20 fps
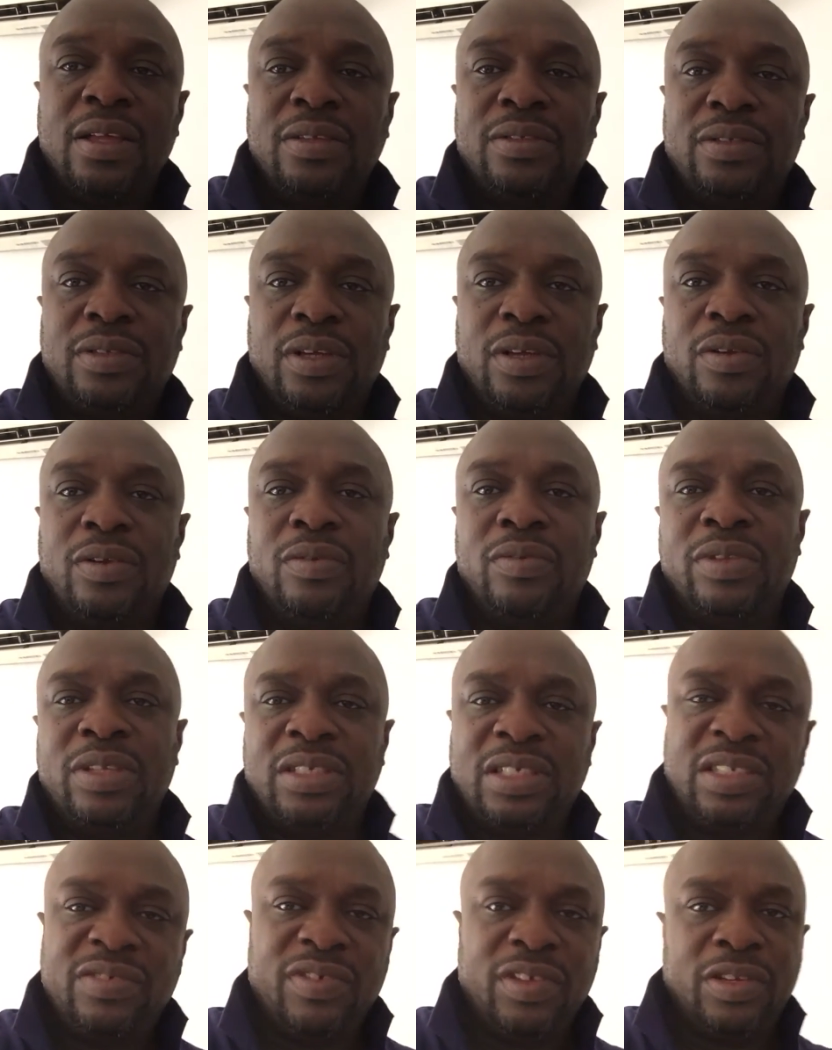So
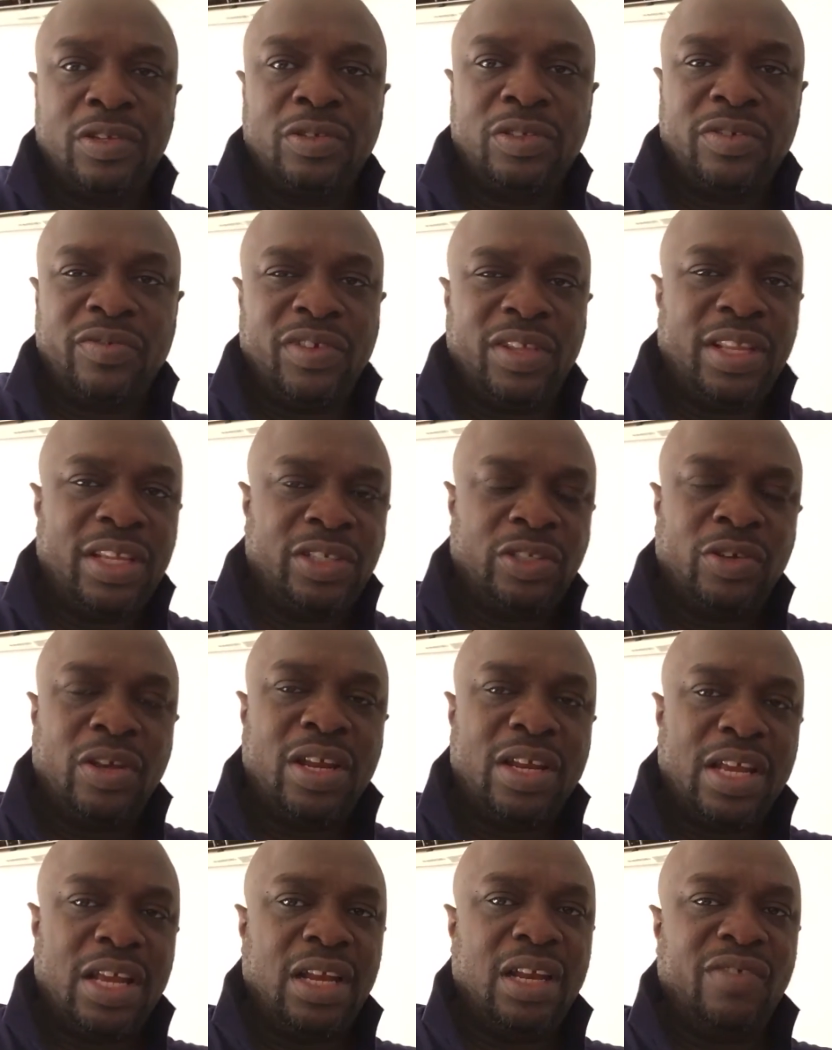this is for those of you that saw
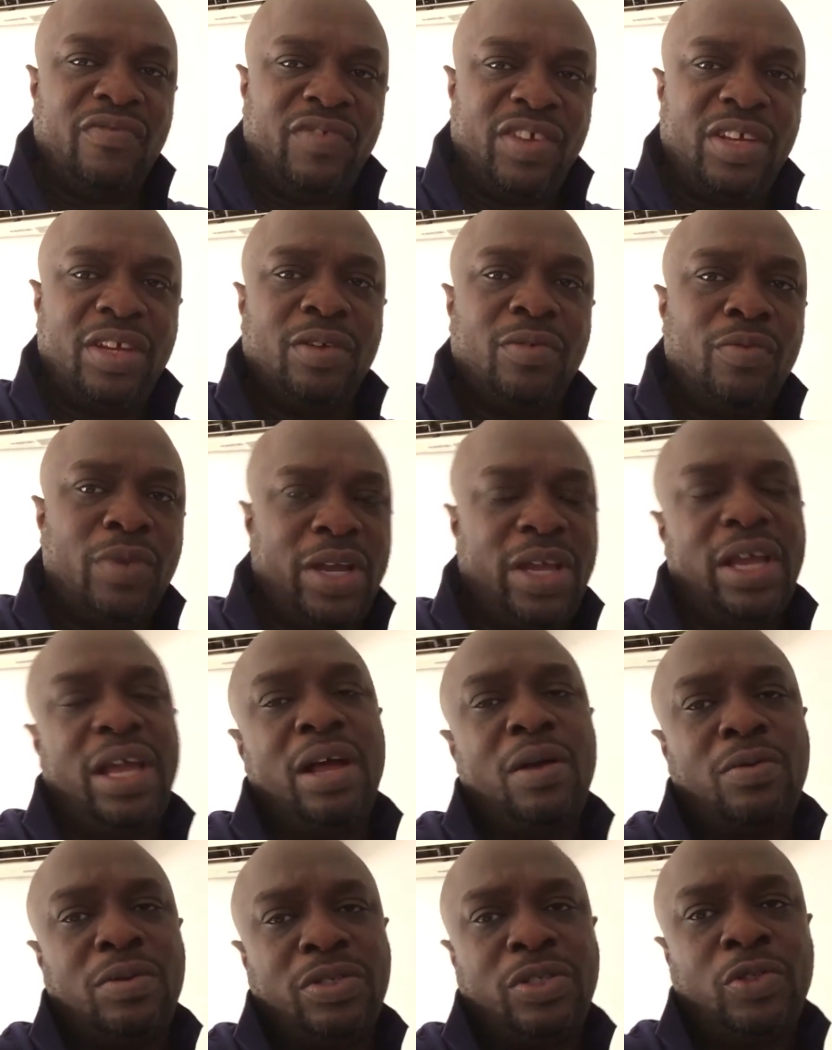an earlier video where
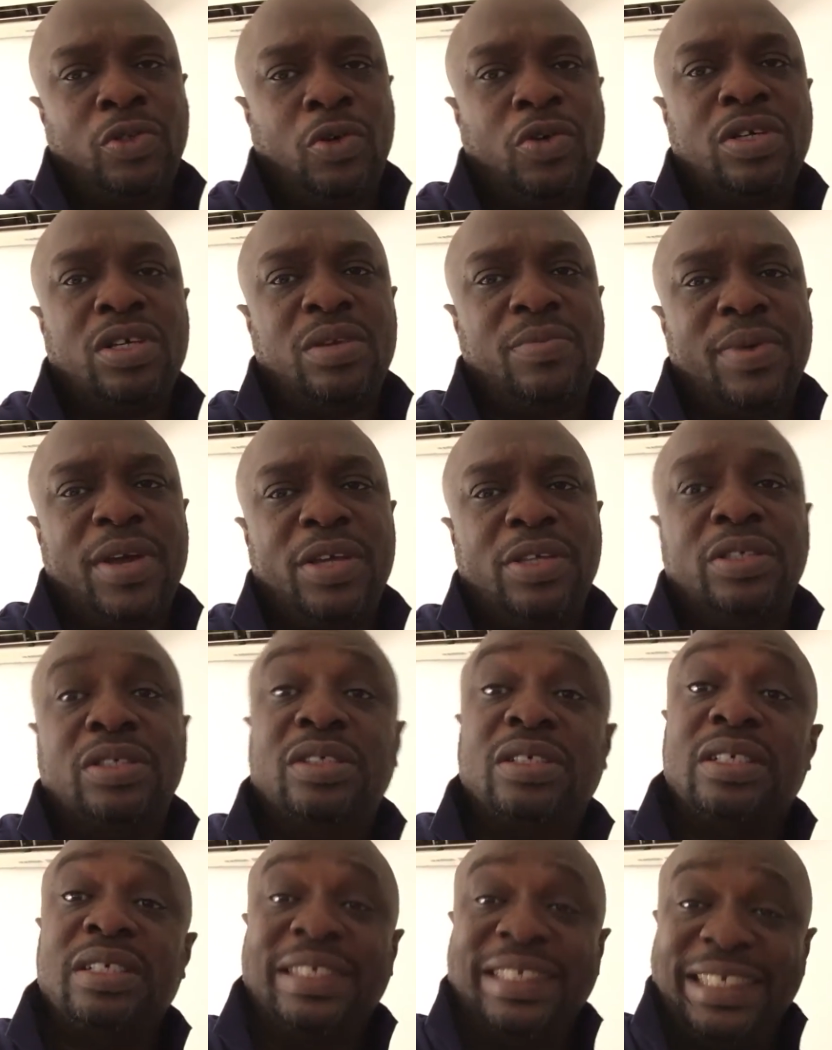I was talking about
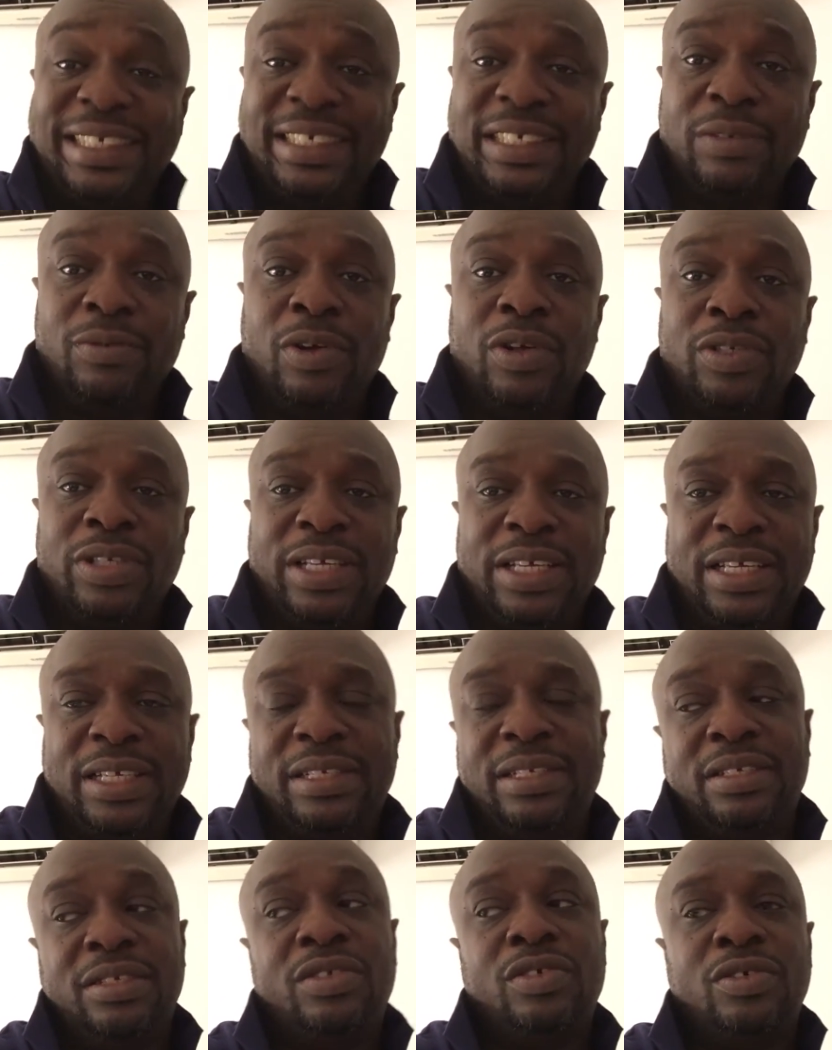using DC water
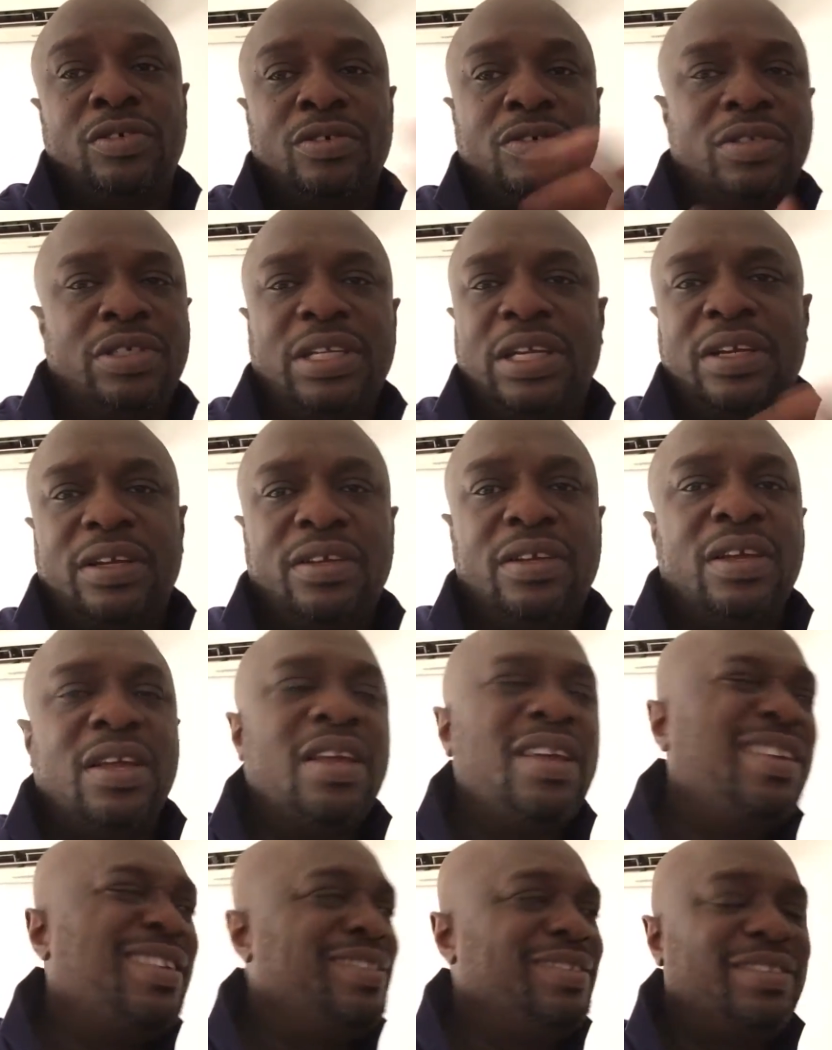heaters, or you
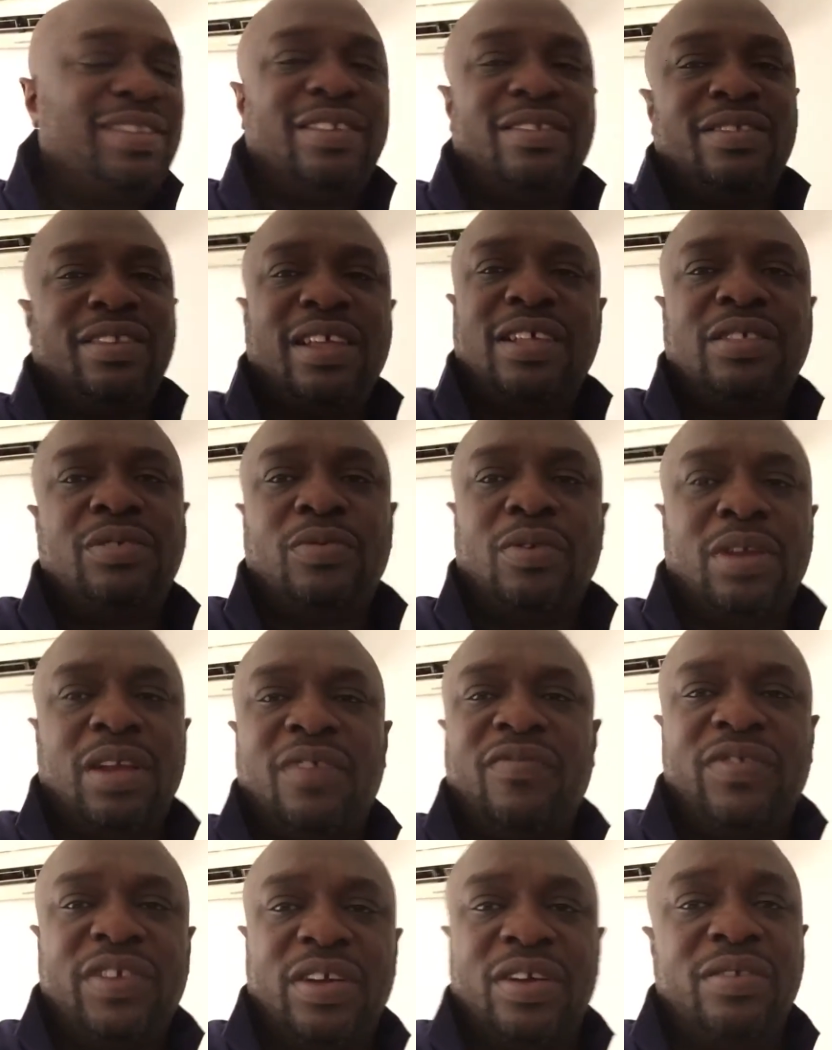know. So that's what
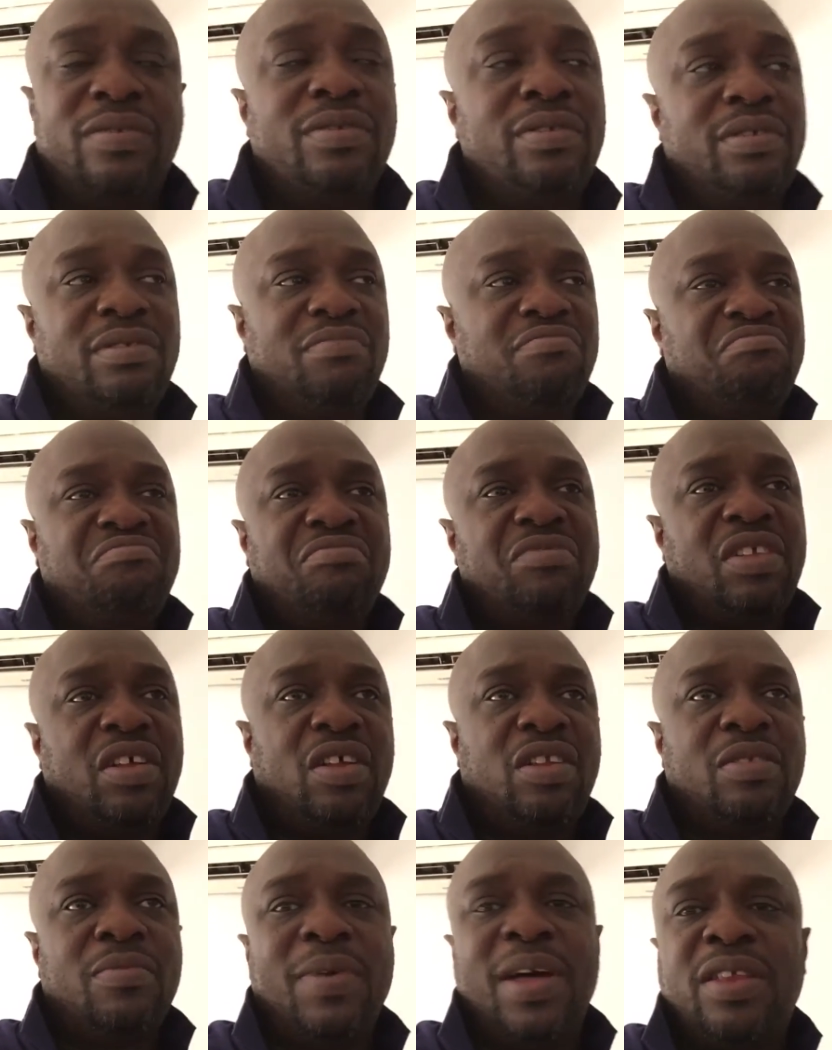I've done.
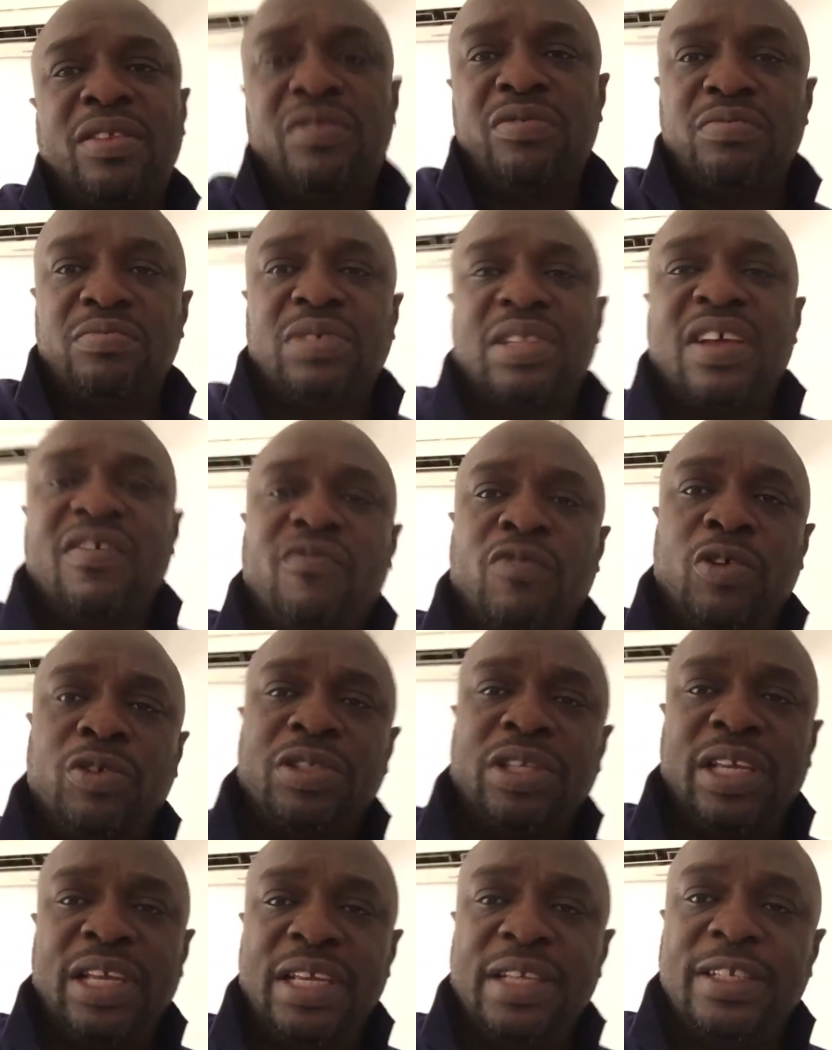All the bathrooms have
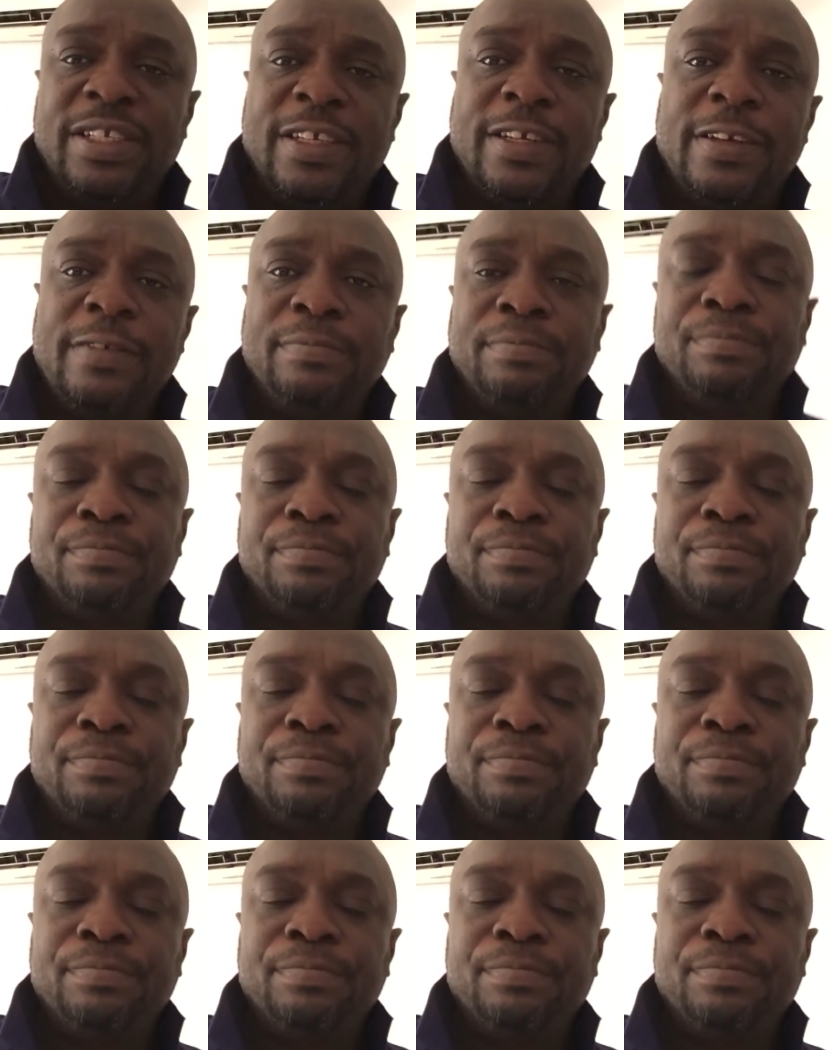water heating,